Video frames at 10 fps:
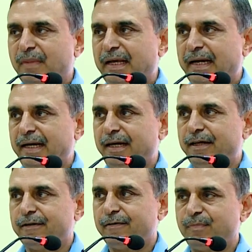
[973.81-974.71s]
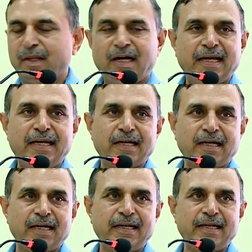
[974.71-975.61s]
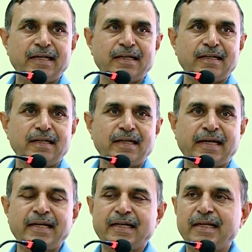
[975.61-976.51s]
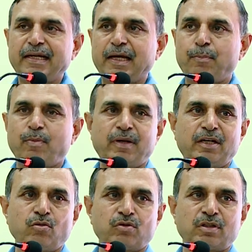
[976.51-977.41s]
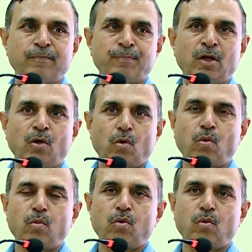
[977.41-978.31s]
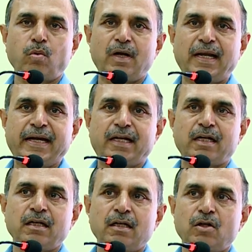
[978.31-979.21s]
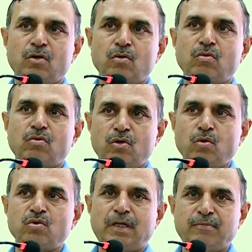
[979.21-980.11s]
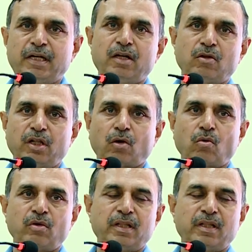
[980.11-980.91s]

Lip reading: and highly technically capable youth who would like to do something on their own.